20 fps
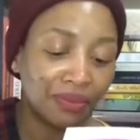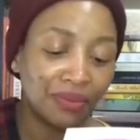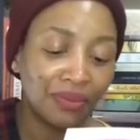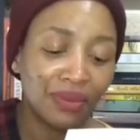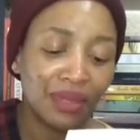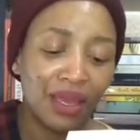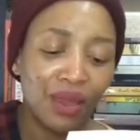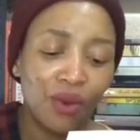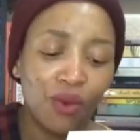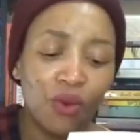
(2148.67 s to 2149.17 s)

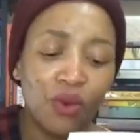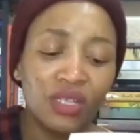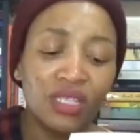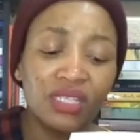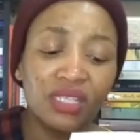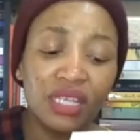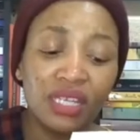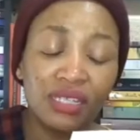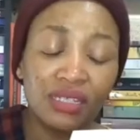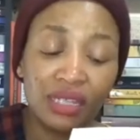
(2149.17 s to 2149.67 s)
What did they
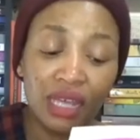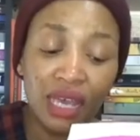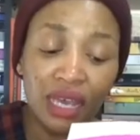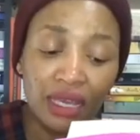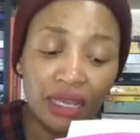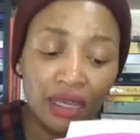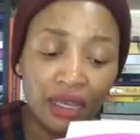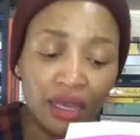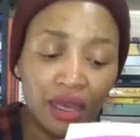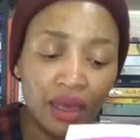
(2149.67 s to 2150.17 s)
say?
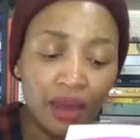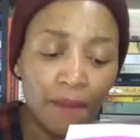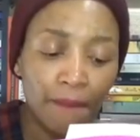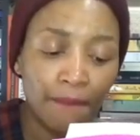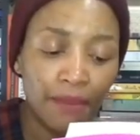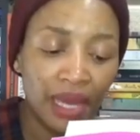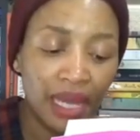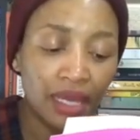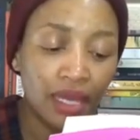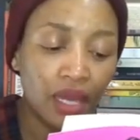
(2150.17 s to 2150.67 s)

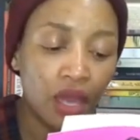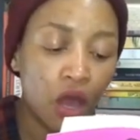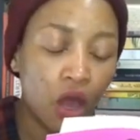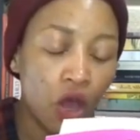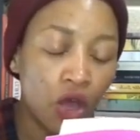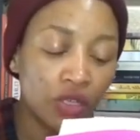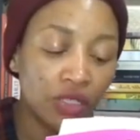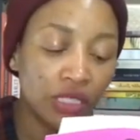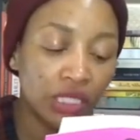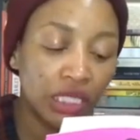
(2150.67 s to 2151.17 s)
Maggie
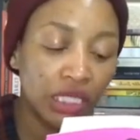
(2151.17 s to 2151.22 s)
asked,